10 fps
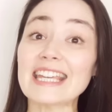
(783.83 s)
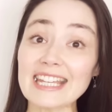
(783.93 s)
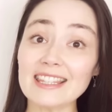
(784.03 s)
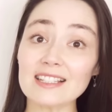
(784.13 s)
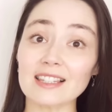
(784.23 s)

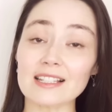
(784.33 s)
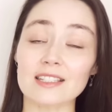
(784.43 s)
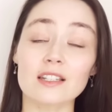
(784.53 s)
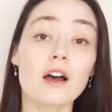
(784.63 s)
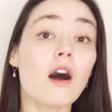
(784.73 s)
In this
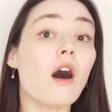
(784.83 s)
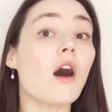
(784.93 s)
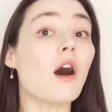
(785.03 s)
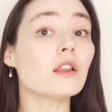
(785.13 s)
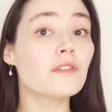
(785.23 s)
lesson,
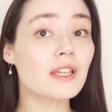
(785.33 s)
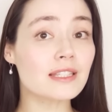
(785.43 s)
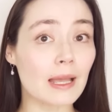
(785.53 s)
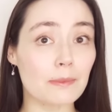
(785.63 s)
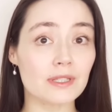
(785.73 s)
all of the
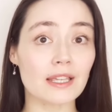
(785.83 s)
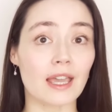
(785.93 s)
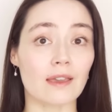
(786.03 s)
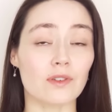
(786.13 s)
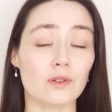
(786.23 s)
examples I
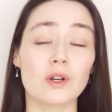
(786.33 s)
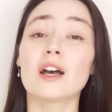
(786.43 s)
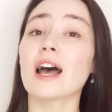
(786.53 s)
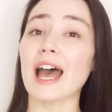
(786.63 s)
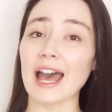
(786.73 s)
gave you
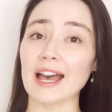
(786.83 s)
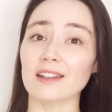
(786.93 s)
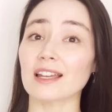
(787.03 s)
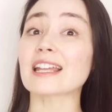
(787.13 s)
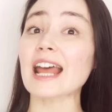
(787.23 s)
had
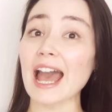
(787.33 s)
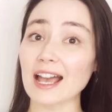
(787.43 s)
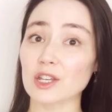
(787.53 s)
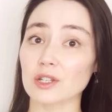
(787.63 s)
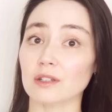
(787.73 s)
an
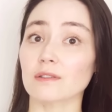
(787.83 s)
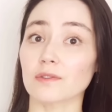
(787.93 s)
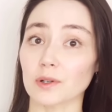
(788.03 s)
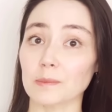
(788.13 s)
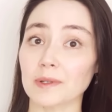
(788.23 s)
action
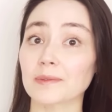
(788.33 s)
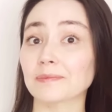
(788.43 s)
verb.